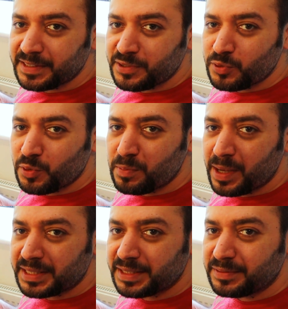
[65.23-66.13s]
So
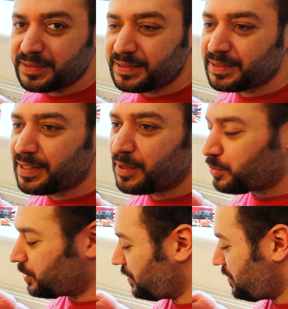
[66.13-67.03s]
massive, the
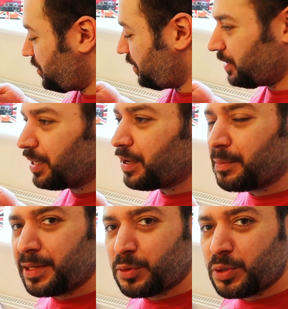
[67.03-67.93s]
ostrich.
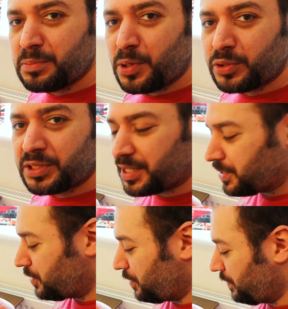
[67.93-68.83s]
I'm gonna call him
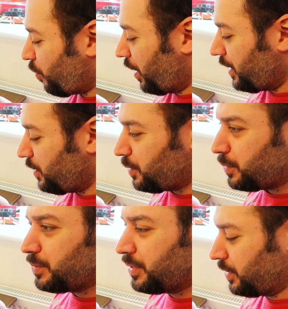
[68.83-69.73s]
Ostrich.
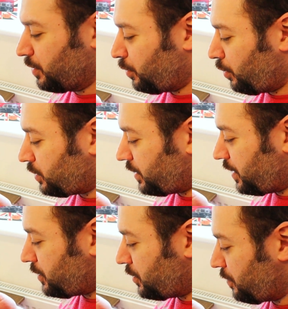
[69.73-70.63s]
Gweilo,
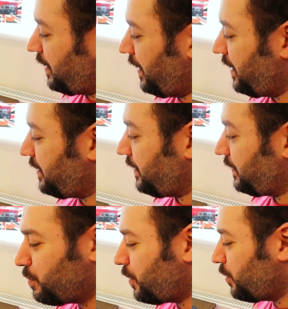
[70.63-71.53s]
Ostrich, the lady.
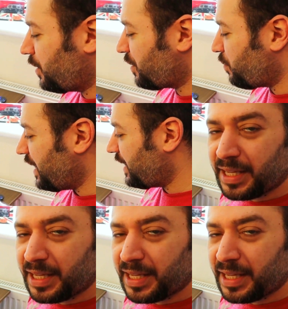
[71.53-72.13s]
Should we call her Queen?